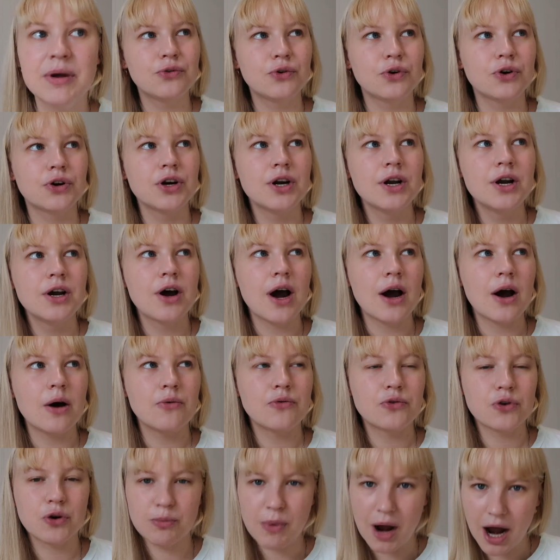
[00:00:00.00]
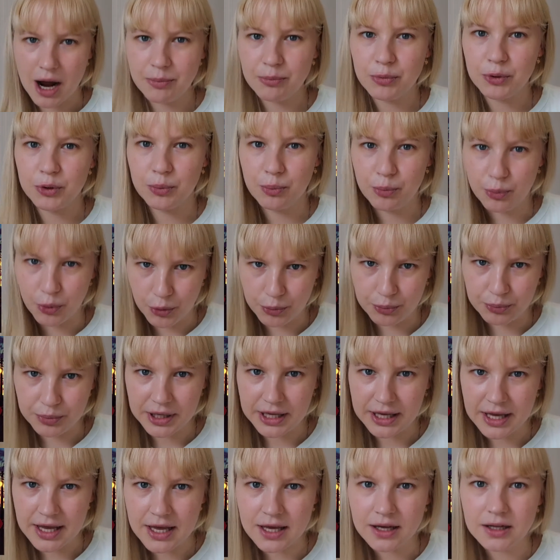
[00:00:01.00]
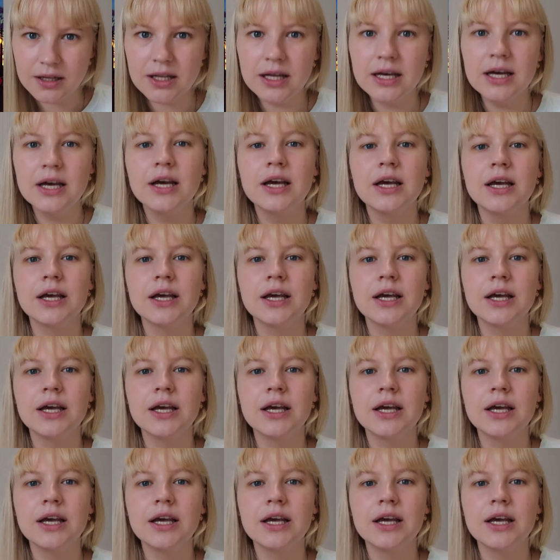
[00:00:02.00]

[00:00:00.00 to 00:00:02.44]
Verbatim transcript: For From Up on Poppy Hill,